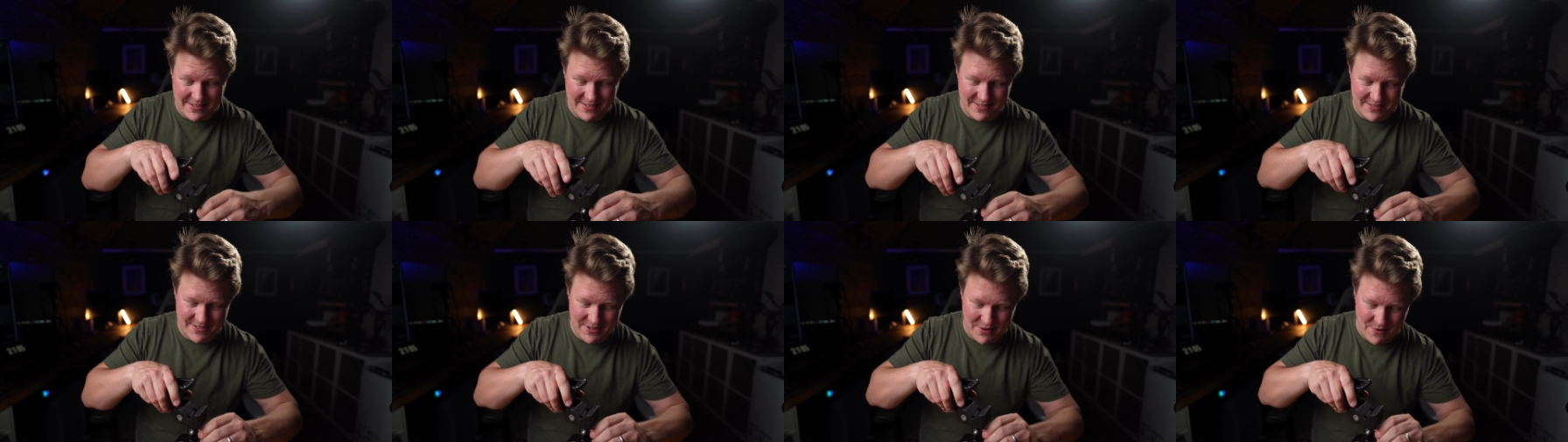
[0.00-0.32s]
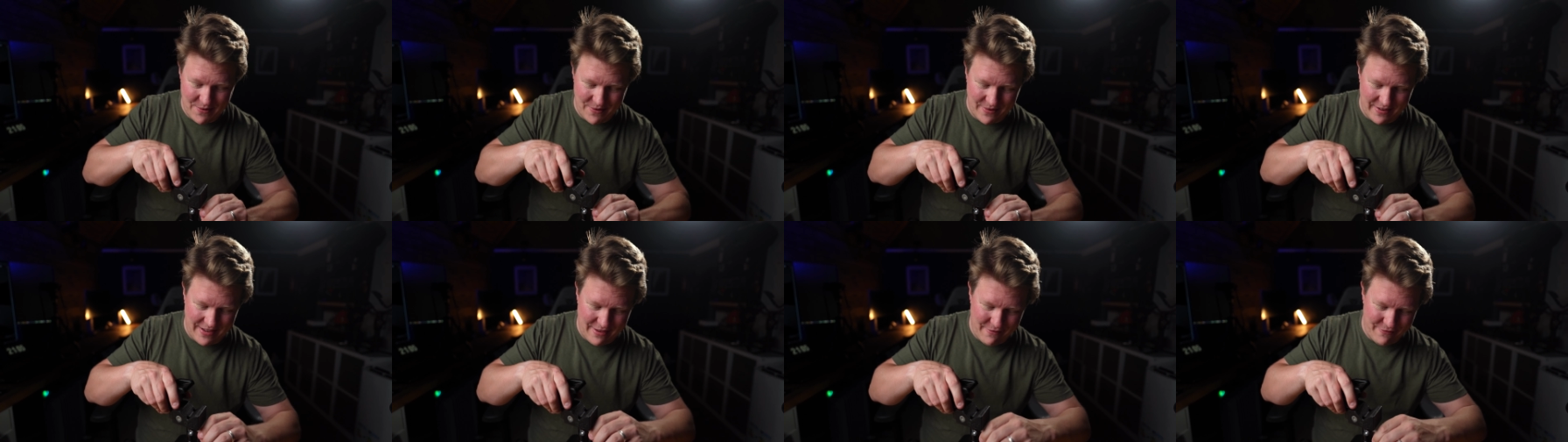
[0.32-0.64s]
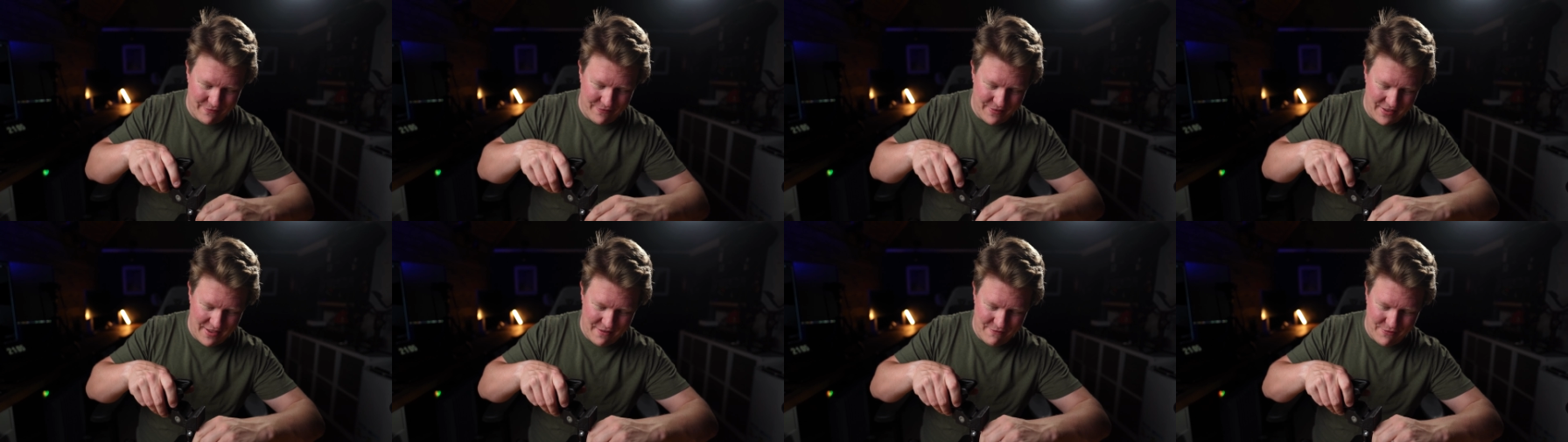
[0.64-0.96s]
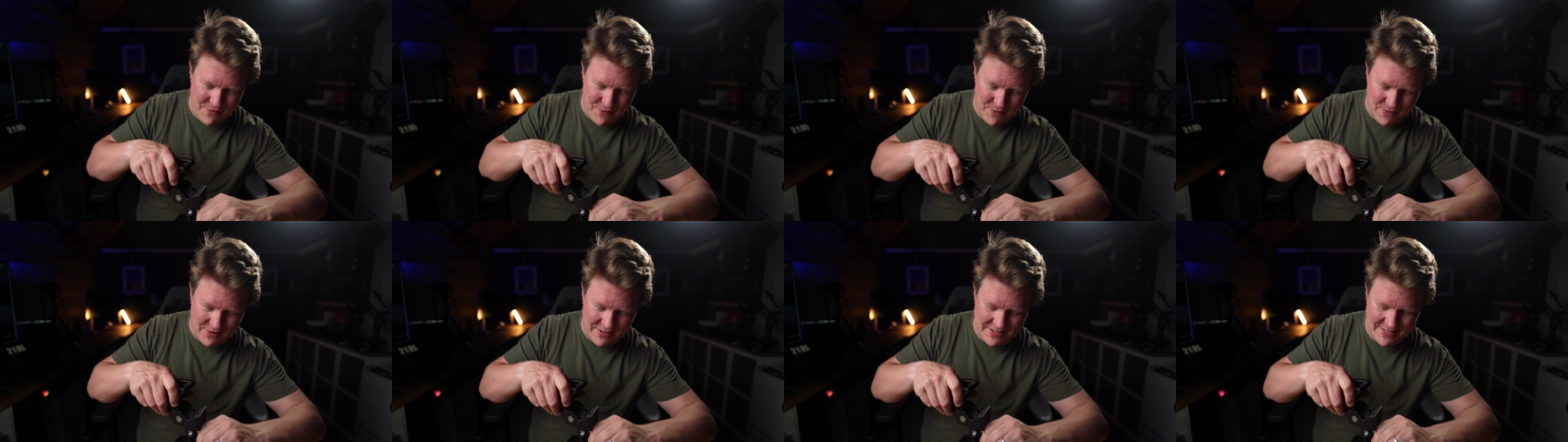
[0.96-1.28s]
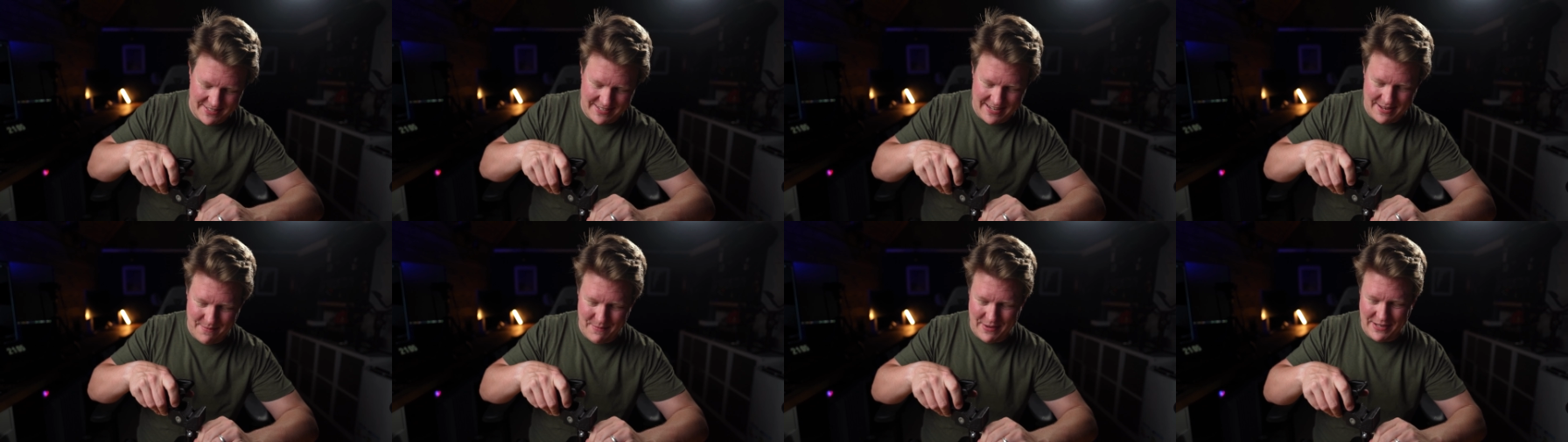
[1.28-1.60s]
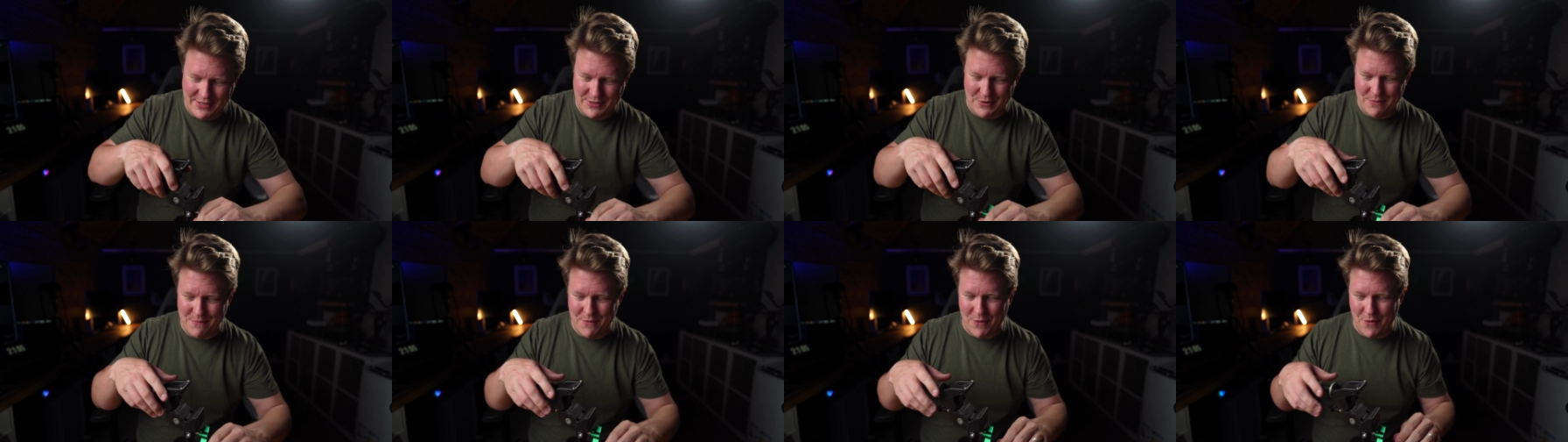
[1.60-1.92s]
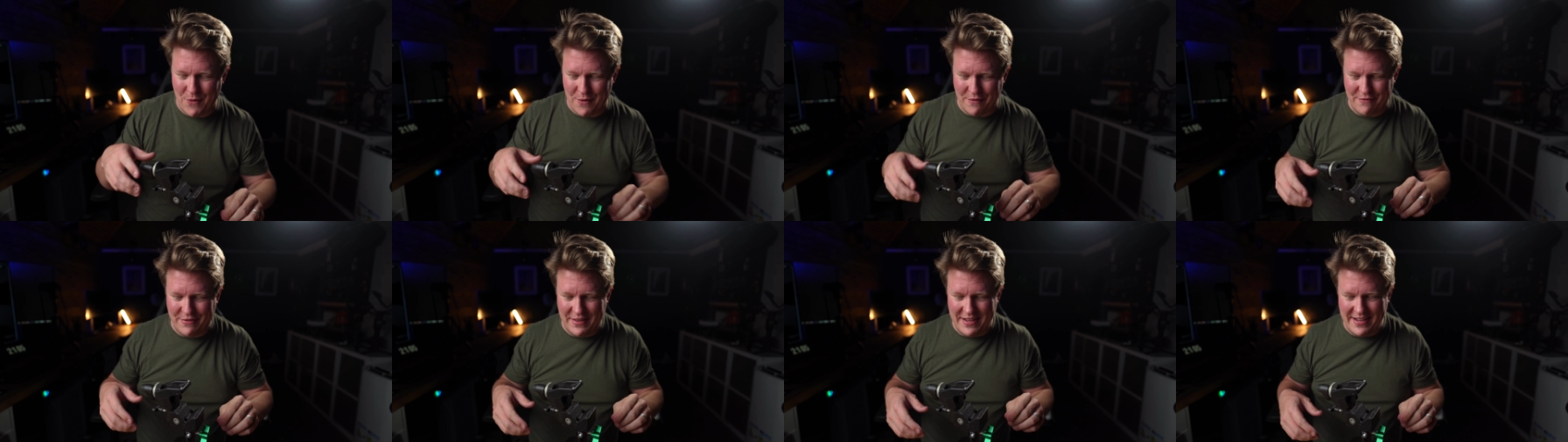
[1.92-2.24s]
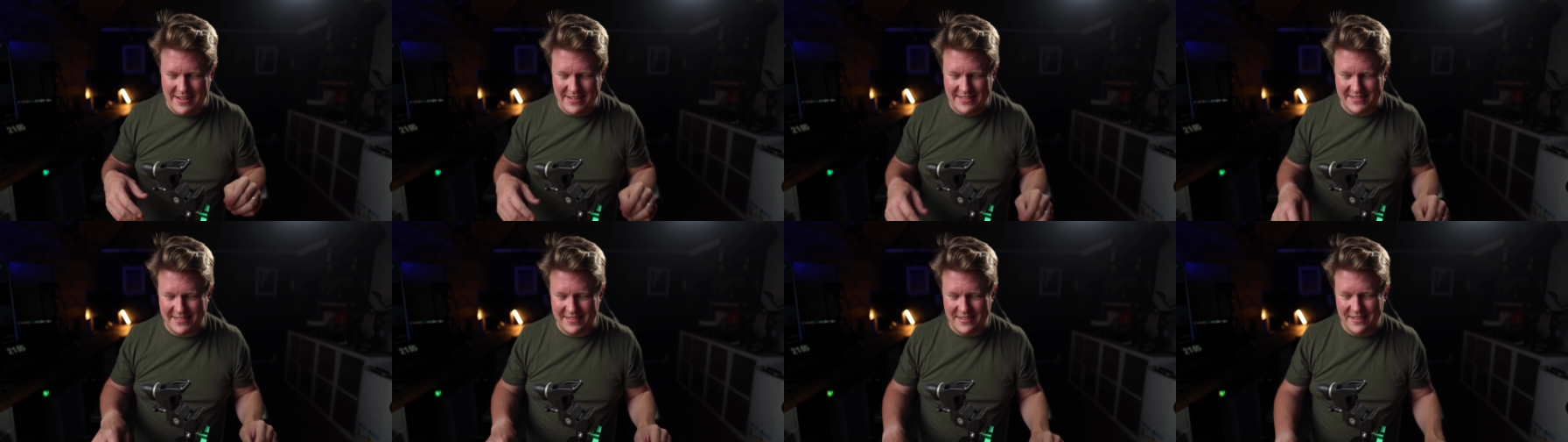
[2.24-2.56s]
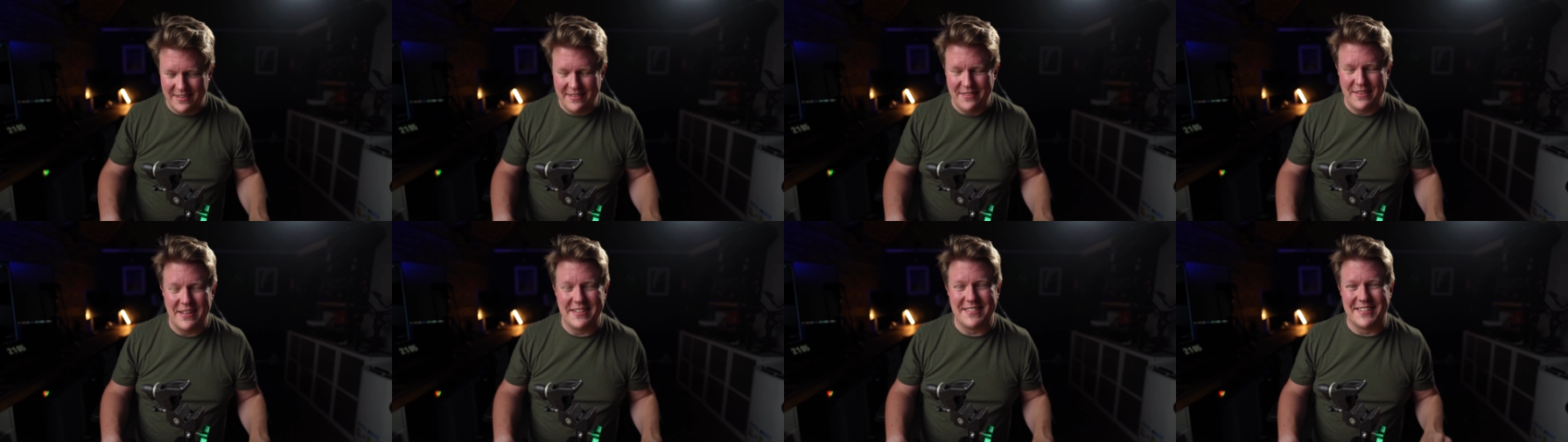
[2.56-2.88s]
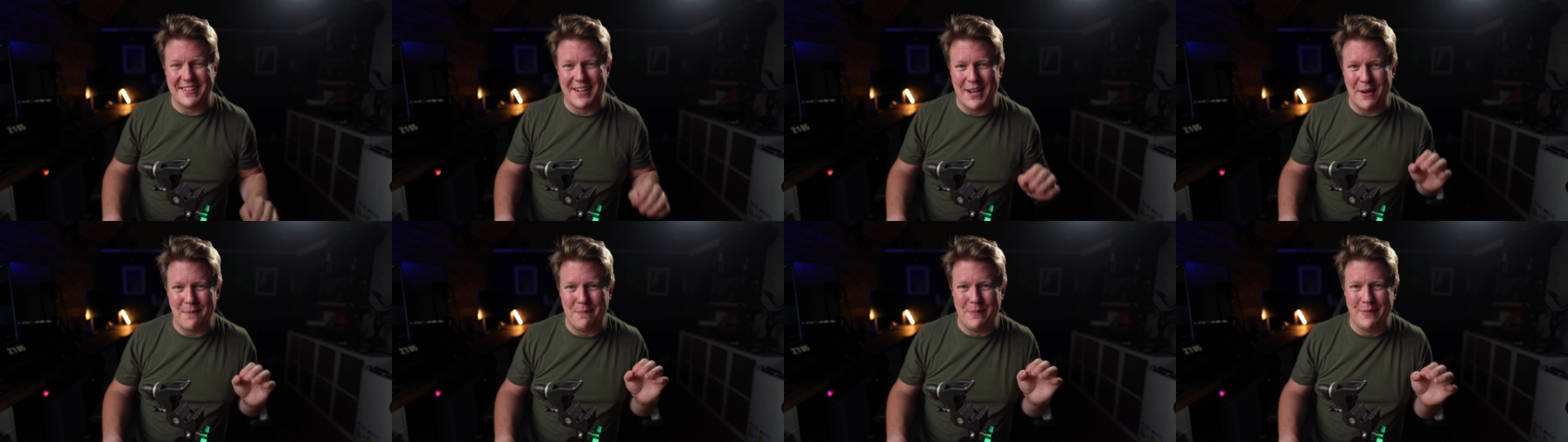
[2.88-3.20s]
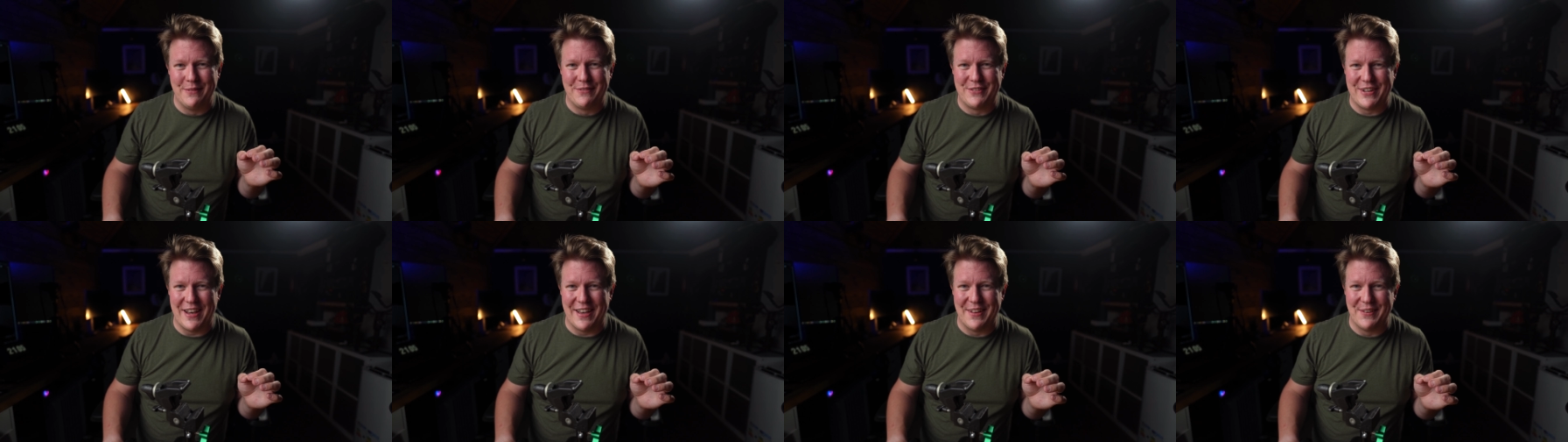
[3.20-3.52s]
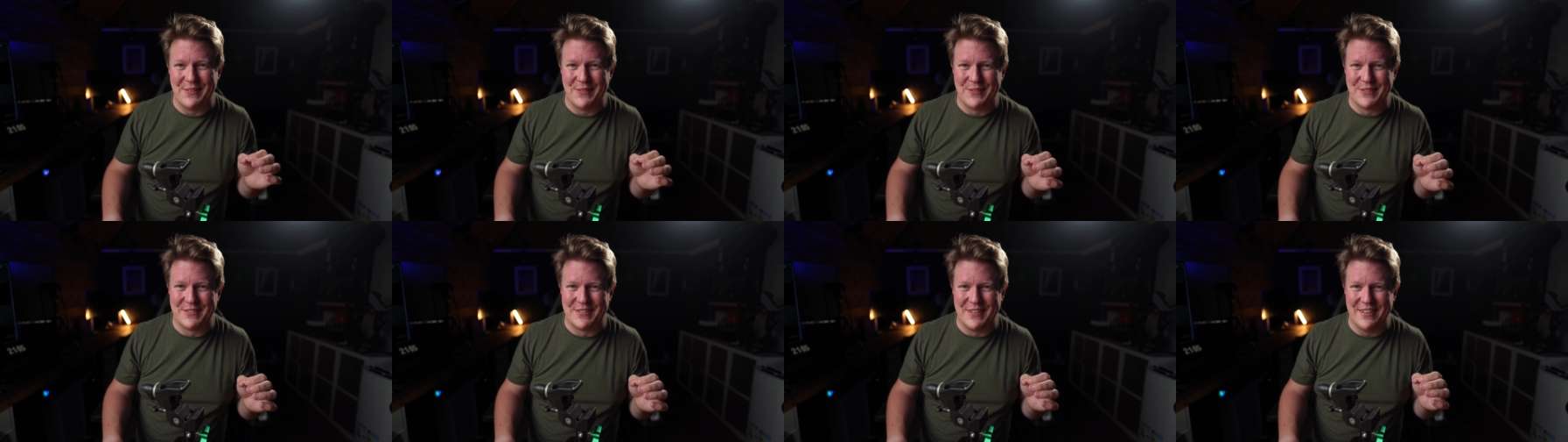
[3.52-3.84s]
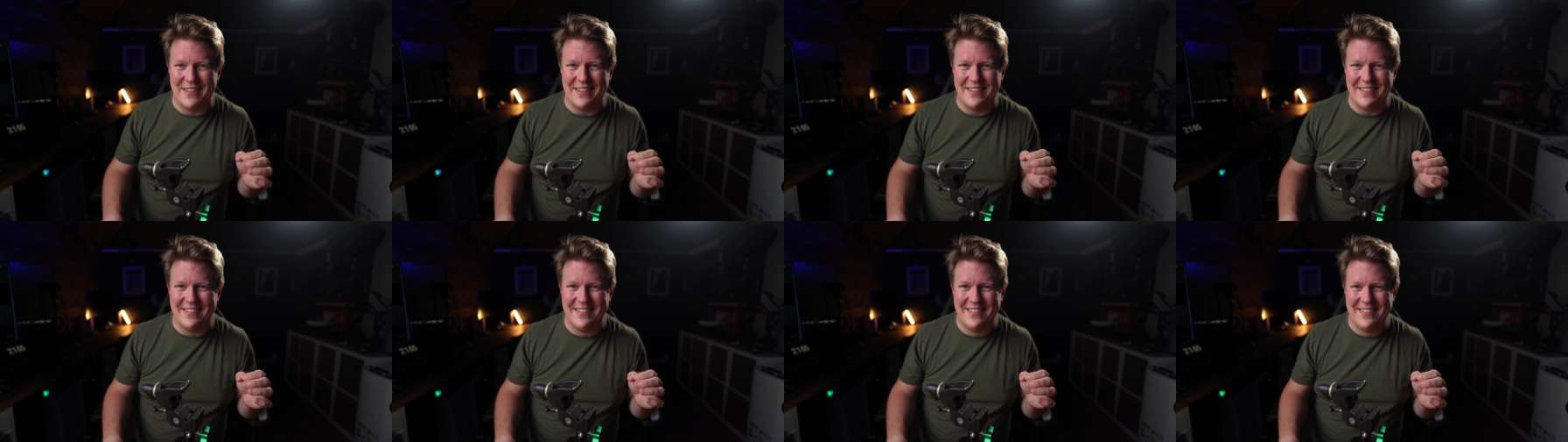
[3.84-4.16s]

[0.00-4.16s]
So if you want to see me do more of these, there's a couple of channels that